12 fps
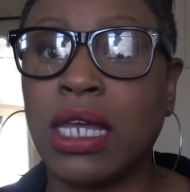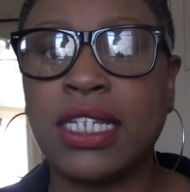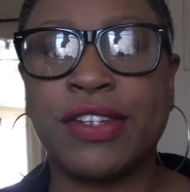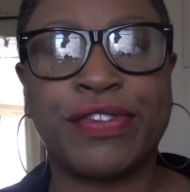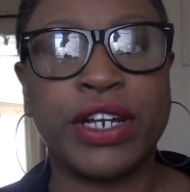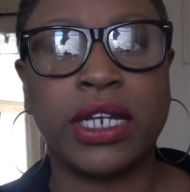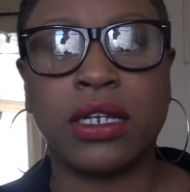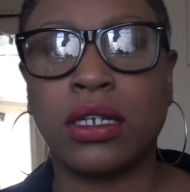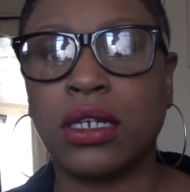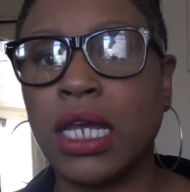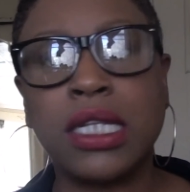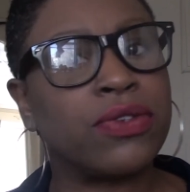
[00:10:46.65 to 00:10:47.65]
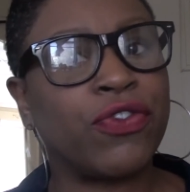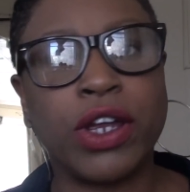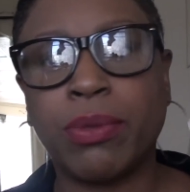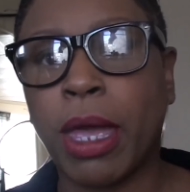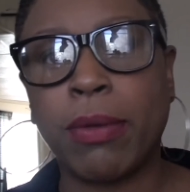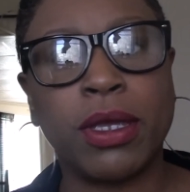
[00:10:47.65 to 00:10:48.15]
It's free. It's
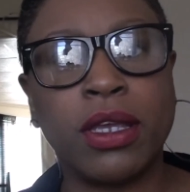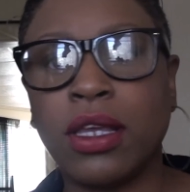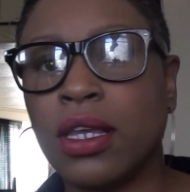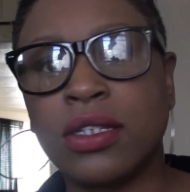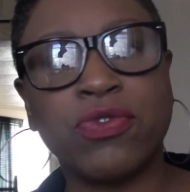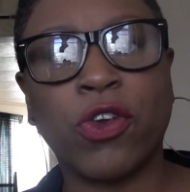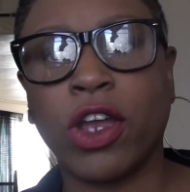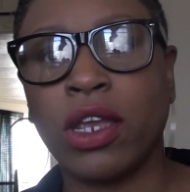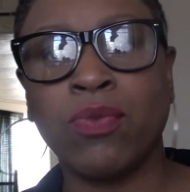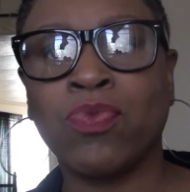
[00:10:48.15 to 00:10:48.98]
free, baby. It's free.